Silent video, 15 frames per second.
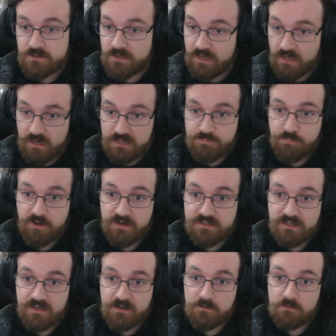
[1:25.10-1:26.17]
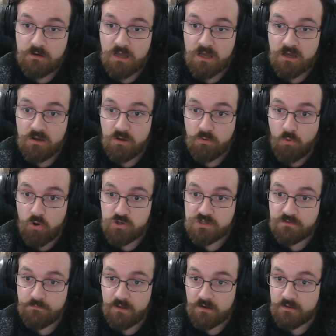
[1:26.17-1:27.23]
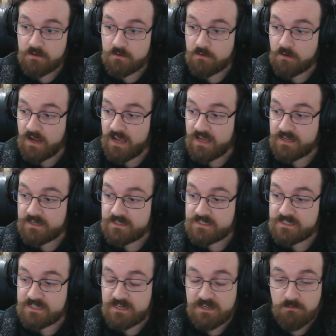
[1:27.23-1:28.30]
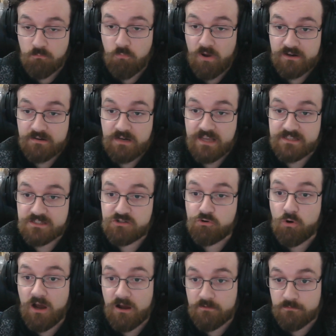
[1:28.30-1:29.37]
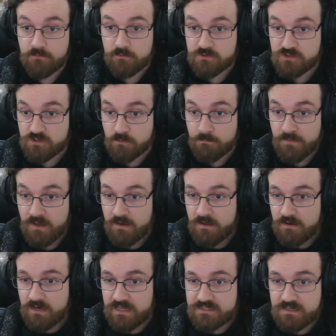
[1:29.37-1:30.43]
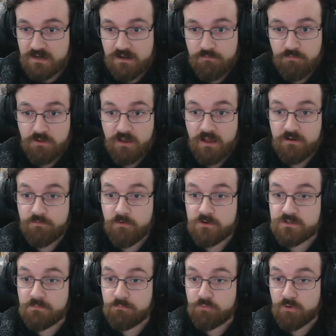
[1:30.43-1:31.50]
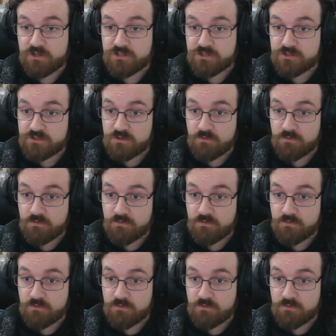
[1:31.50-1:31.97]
yeah, let's break down OceanVeil here and see what it has to offer. So let's start off with the kind of first impressions of